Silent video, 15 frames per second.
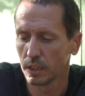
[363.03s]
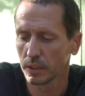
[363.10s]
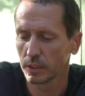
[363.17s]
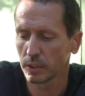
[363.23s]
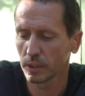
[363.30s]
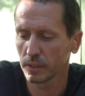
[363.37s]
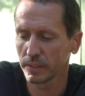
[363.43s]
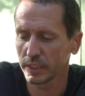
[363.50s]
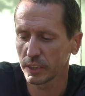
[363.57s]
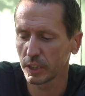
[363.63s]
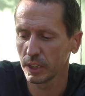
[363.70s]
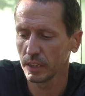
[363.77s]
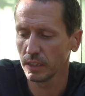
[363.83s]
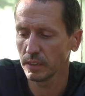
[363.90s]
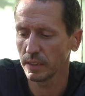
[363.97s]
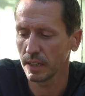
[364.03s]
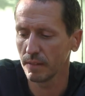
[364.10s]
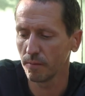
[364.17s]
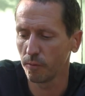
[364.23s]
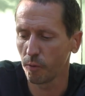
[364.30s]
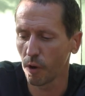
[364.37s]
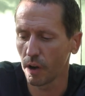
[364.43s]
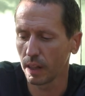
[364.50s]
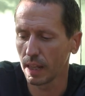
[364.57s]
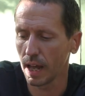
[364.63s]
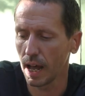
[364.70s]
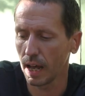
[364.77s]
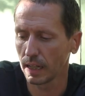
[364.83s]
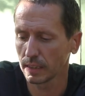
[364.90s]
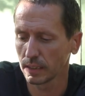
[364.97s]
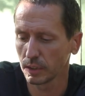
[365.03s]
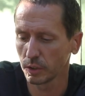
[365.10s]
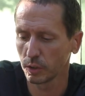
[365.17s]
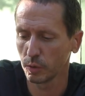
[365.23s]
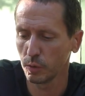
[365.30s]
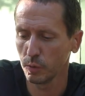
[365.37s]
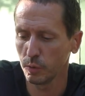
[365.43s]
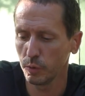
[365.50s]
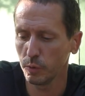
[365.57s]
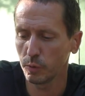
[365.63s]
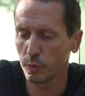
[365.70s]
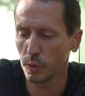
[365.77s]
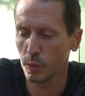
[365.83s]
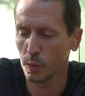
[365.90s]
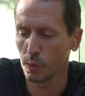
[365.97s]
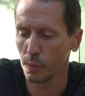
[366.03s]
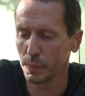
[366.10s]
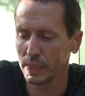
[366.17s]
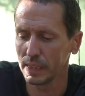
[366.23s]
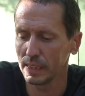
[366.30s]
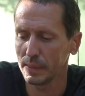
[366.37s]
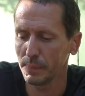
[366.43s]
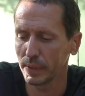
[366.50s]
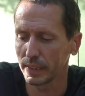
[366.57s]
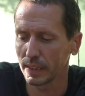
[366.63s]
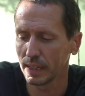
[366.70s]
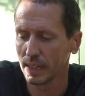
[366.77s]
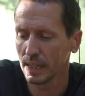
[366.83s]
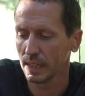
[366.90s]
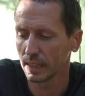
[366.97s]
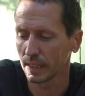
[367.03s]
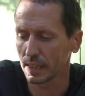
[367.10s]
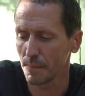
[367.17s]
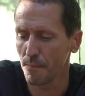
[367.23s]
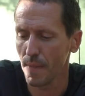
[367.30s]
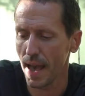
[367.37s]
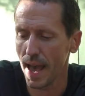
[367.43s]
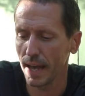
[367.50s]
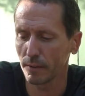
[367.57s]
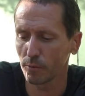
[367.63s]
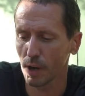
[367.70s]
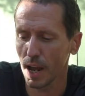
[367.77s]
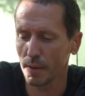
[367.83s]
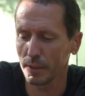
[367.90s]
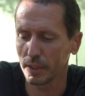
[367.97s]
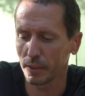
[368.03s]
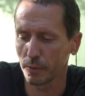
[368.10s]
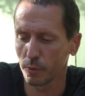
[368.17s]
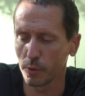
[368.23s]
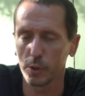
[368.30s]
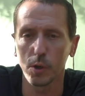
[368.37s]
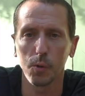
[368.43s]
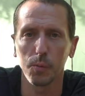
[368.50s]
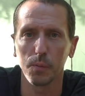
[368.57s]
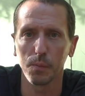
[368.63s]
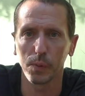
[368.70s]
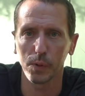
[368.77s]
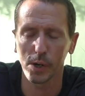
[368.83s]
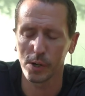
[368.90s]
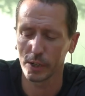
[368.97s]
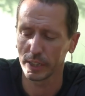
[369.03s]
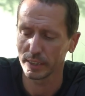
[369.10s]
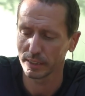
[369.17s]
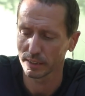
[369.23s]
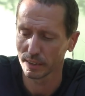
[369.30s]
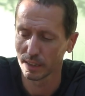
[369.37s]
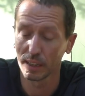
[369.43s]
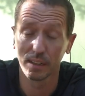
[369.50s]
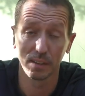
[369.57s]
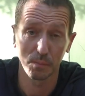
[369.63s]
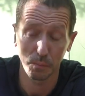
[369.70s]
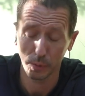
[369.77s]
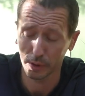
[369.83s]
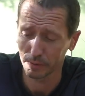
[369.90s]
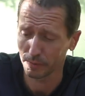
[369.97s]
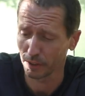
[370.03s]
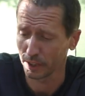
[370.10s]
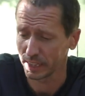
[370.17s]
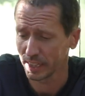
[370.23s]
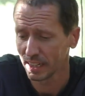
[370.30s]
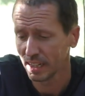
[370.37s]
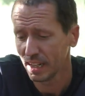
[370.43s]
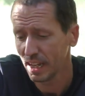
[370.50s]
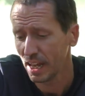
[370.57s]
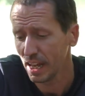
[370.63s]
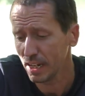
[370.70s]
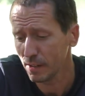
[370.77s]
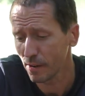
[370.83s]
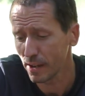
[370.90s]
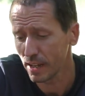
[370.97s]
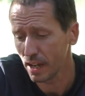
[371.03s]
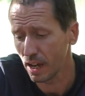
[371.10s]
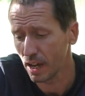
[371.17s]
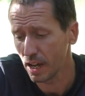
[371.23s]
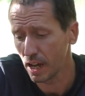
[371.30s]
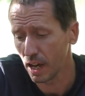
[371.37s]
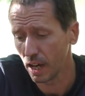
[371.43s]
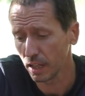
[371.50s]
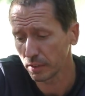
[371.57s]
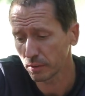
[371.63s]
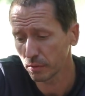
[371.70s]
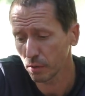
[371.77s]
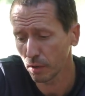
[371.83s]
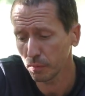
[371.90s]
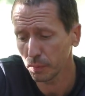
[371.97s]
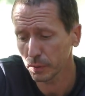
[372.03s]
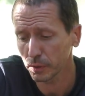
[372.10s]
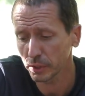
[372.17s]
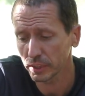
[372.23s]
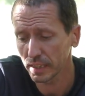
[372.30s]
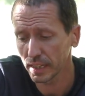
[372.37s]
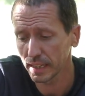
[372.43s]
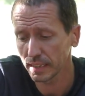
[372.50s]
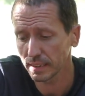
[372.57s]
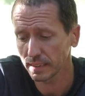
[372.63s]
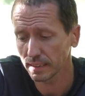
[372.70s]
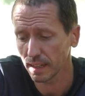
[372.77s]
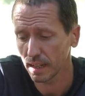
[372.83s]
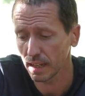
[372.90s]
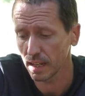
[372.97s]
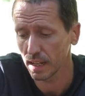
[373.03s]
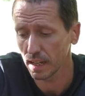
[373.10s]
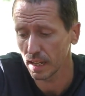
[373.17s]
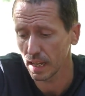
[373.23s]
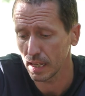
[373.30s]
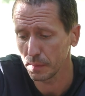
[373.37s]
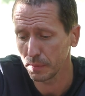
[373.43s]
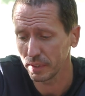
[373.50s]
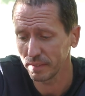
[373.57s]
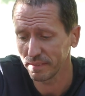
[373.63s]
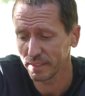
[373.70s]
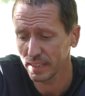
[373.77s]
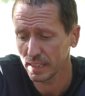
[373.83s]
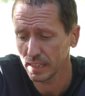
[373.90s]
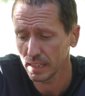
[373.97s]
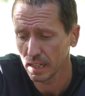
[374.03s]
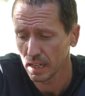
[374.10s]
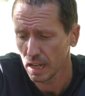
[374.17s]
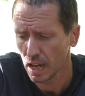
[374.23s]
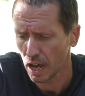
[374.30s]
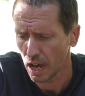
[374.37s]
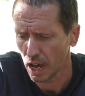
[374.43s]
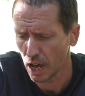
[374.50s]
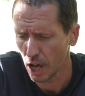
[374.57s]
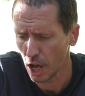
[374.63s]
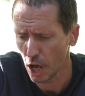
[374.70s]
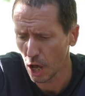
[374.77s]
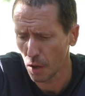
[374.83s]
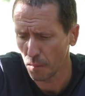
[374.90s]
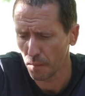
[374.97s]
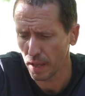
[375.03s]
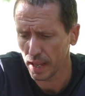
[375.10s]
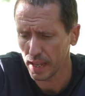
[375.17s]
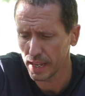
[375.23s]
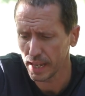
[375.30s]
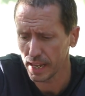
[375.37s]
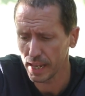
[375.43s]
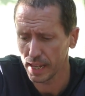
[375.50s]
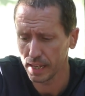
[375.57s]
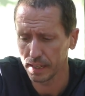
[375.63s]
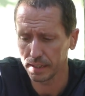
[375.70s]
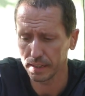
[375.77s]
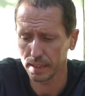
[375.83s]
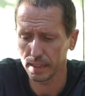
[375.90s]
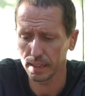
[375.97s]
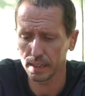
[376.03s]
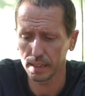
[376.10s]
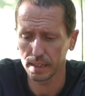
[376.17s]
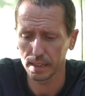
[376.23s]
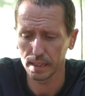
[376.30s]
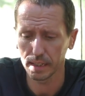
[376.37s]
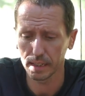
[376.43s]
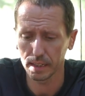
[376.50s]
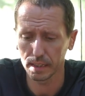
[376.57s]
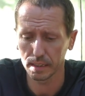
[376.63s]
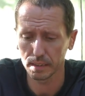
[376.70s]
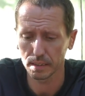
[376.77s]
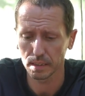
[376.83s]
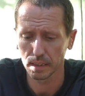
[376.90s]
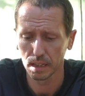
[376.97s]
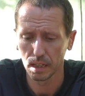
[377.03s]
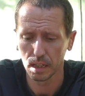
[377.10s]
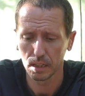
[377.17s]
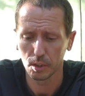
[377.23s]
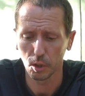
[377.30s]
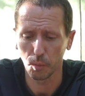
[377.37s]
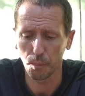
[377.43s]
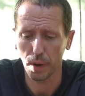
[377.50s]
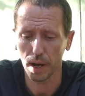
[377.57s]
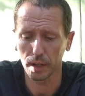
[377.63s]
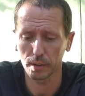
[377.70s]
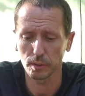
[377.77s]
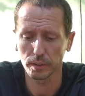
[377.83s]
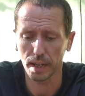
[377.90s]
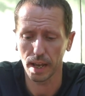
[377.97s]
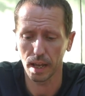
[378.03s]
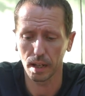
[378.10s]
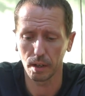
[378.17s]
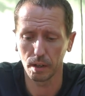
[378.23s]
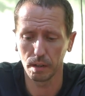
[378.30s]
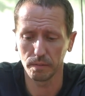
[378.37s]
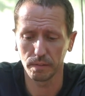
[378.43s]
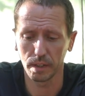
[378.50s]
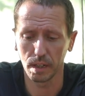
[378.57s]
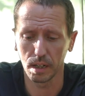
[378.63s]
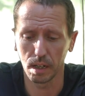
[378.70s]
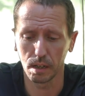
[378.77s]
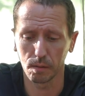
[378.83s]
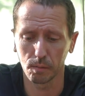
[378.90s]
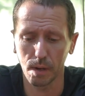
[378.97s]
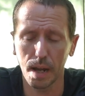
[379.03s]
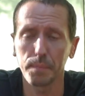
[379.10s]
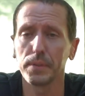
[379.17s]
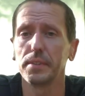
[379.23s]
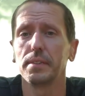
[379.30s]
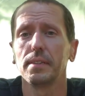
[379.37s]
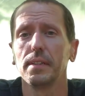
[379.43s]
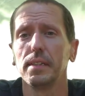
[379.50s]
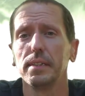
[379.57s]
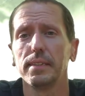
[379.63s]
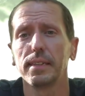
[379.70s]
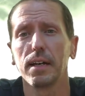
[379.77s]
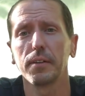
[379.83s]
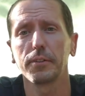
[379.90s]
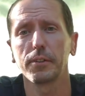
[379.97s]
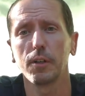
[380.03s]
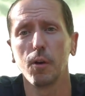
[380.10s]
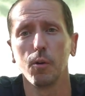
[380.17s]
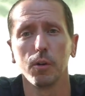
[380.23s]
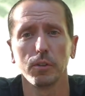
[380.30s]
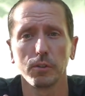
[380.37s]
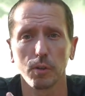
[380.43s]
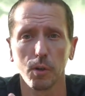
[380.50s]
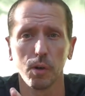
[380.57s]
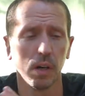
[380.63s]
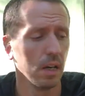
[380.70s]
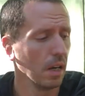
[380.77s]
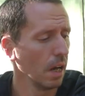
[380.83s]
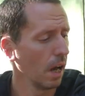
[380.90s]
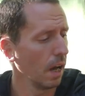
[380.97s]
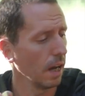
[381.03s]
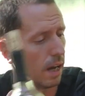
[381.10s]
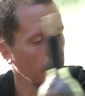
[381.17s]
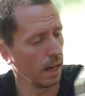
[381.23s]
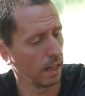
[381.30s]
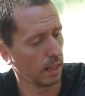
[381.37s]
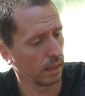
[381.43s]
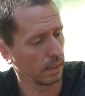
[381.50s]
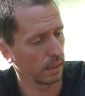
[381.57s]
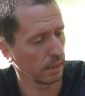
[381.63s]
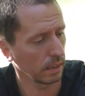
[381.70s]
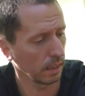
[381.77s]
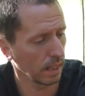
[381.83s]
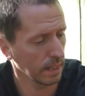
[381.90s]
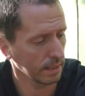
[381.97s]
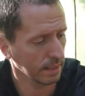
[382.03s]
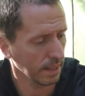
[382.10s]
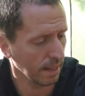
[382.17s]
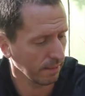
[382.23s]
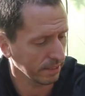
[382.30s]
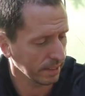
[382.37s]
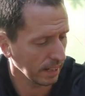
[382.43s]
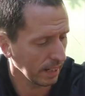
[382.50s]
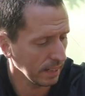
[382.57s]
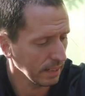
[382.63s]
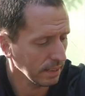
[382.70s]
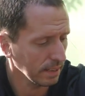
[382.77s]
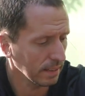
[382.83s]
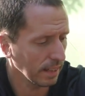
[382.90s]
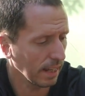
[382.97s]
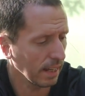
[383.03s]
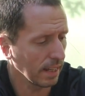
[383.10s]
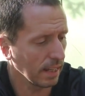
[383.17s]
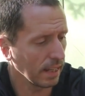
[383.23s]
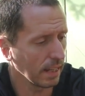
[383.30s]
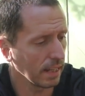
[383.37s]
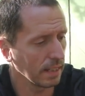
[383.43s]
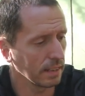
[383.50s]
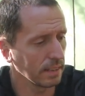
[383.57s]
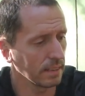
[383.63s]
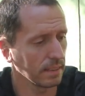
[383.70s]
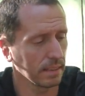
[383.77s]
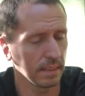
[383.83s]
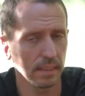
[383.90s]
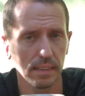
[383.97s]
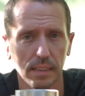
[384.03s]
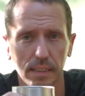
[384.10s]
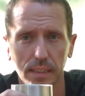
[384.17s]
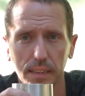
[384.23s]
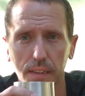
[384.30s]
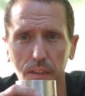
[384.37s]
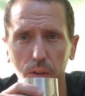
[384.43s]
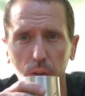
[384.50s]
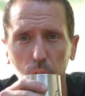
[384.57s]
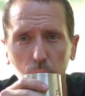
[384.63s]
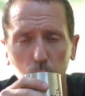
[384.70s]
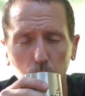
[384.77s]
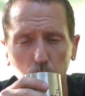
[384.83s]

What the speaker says: Serve it chilled and voila, soon you too will be leaping like a mad rabbit through the open prairies. Pretty funny. Anyway, 12% ABV, and it is, you know, bottled out of Rapid City, South Dakota. So let's have a taste and see here.